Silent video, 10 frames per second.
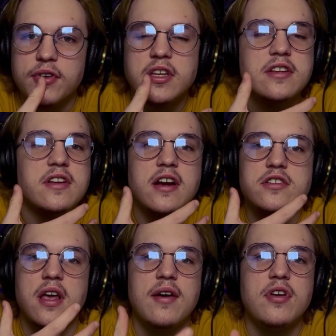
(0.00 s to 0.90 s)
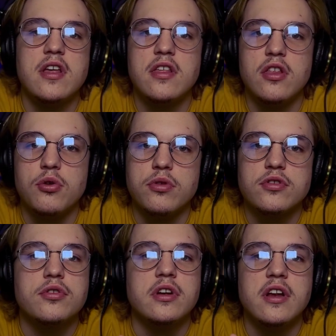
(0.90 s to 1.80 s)
It doesn't actually have anything to do with the
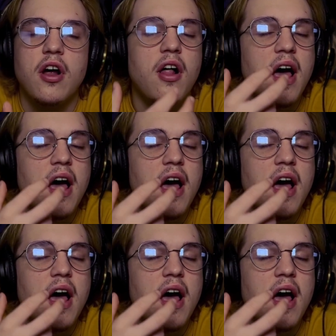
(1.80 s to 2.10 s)
screen.